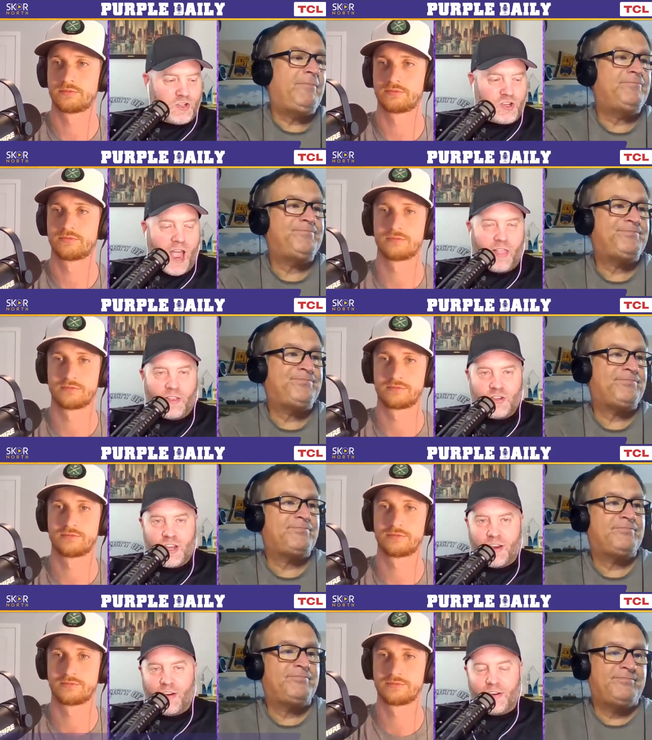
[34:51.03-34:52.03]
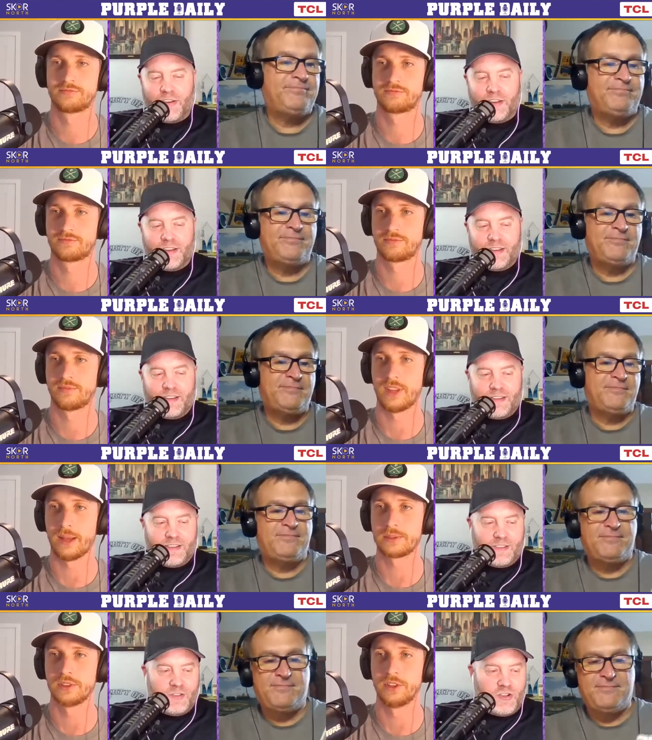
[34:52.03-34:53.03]
Speaker 1: challenge here?
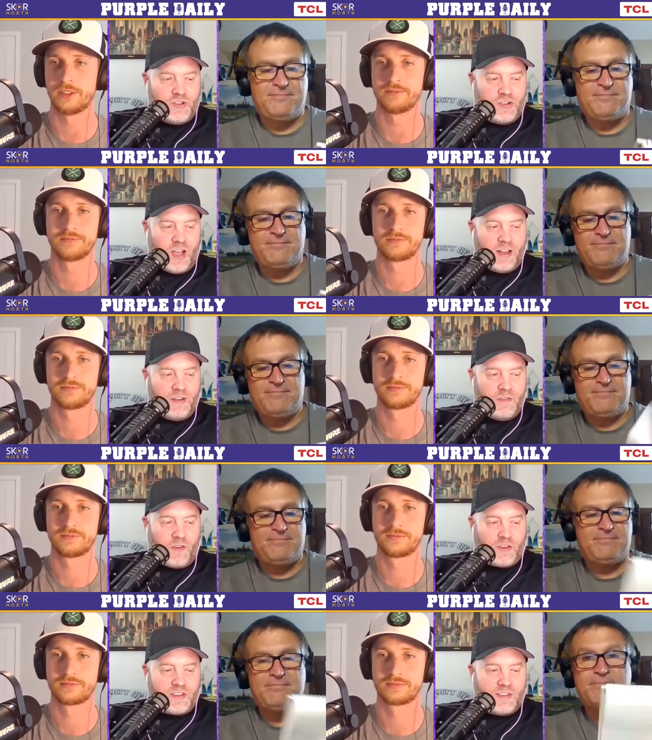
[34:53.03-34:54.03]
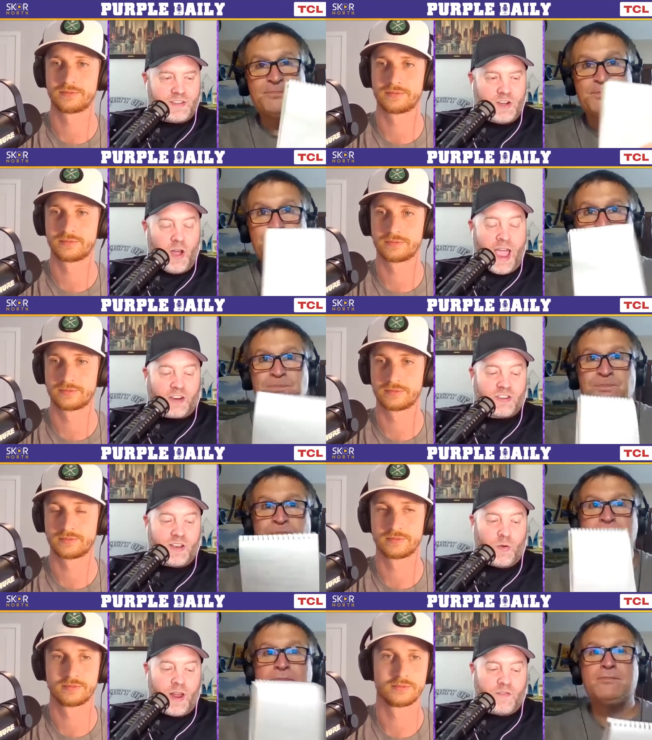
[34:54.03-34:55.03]
Absolutely. Judd versus no,
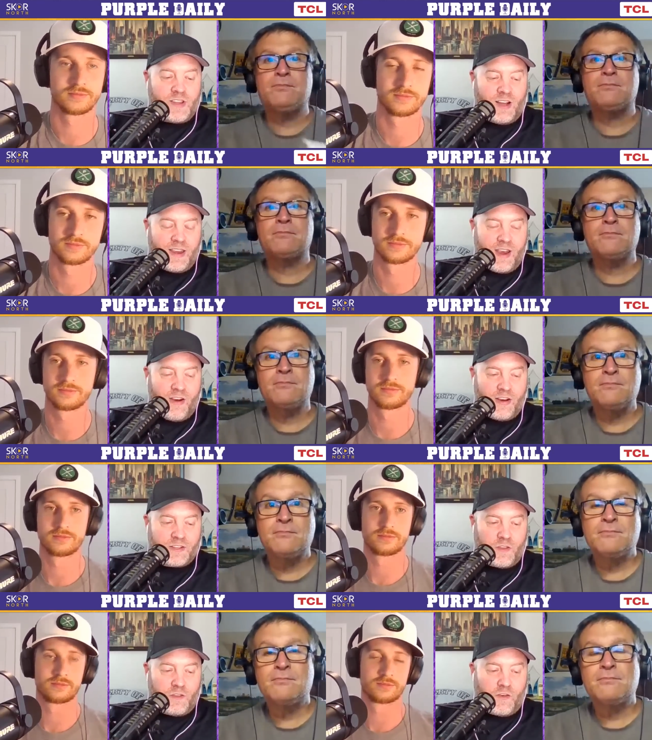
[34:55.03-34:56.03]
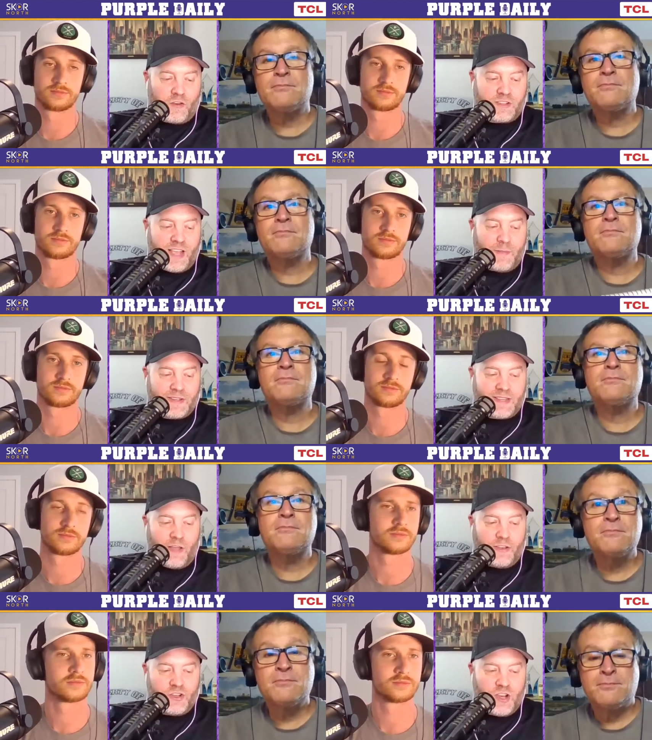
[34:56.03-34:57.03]
actually, what I've done here is for the first time because
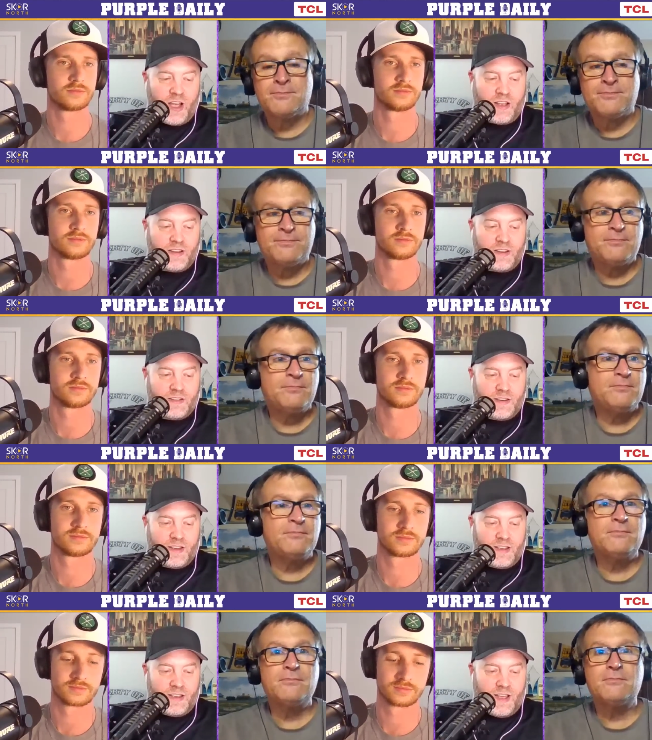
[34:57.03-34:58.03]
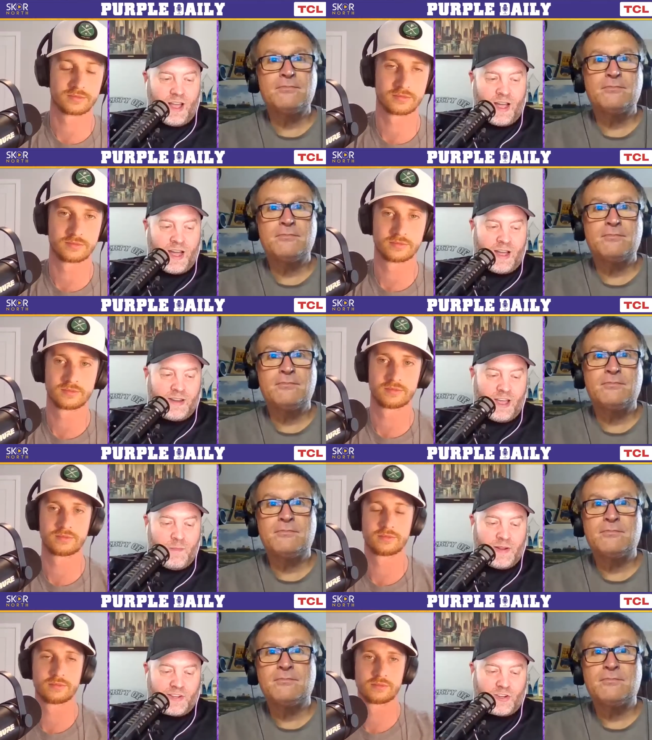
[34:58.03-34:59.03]
now that Judd on uh,
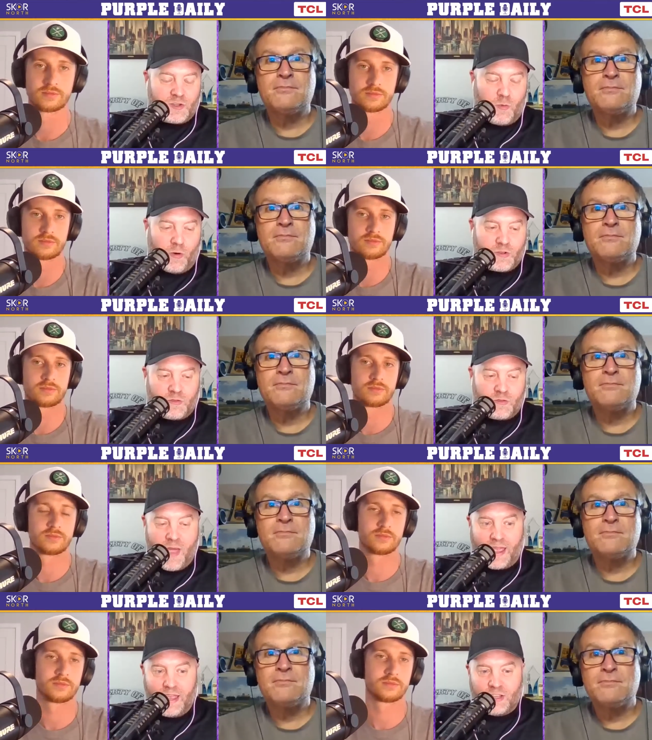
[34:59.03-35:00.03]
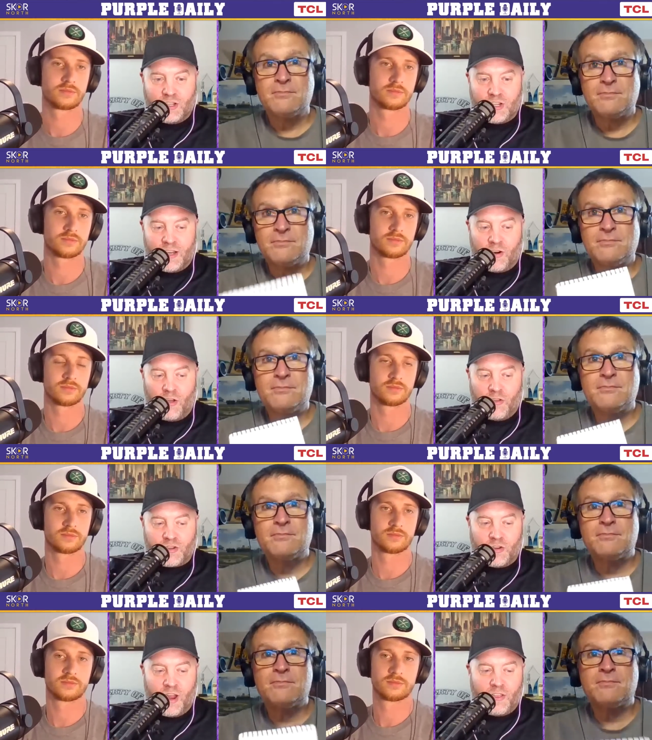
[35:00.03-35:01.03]
Minnesota Sports with Mackey and Judd, our other
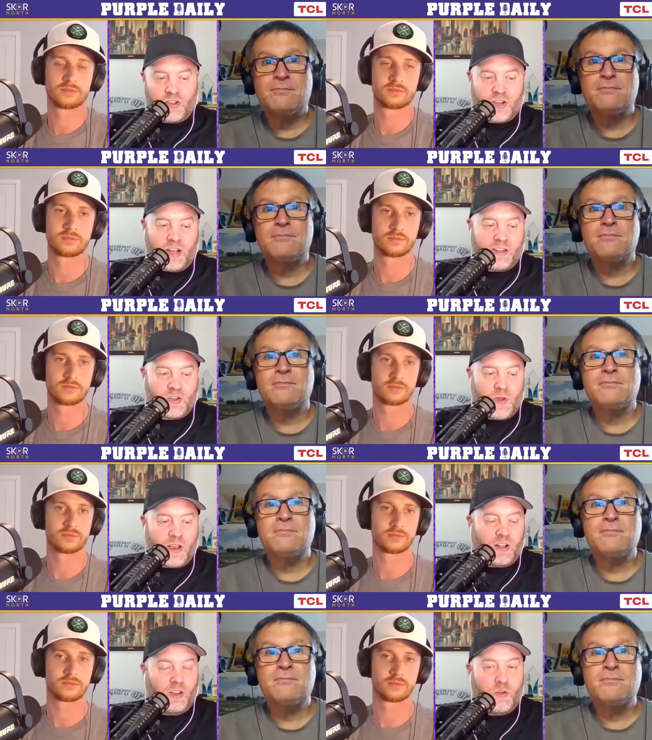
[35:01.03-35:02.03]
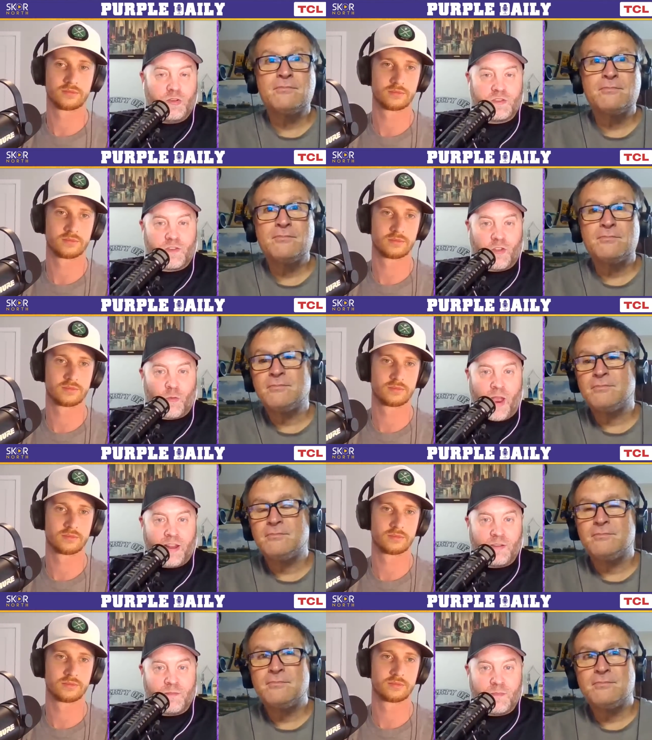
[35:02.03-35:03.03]
show. Now that Judd is doing clues for the
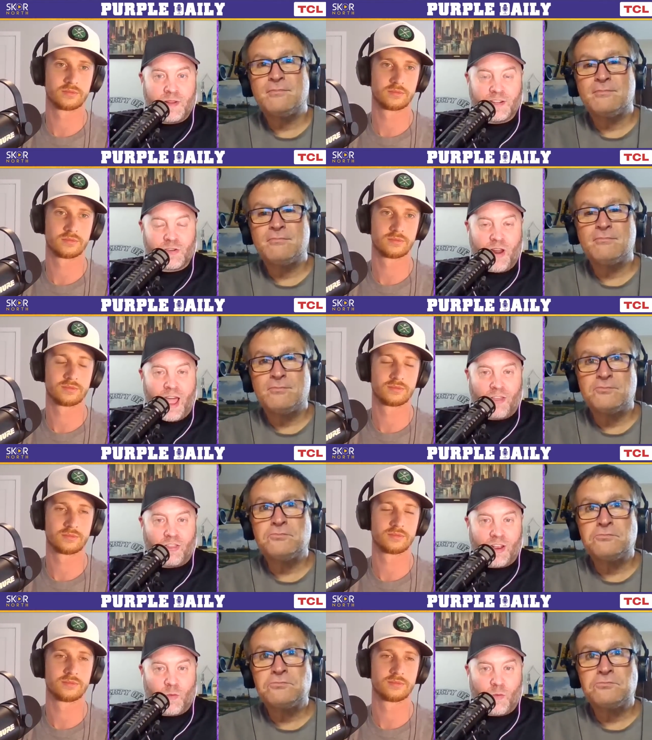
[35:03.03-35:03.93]
random Minnesota athlete,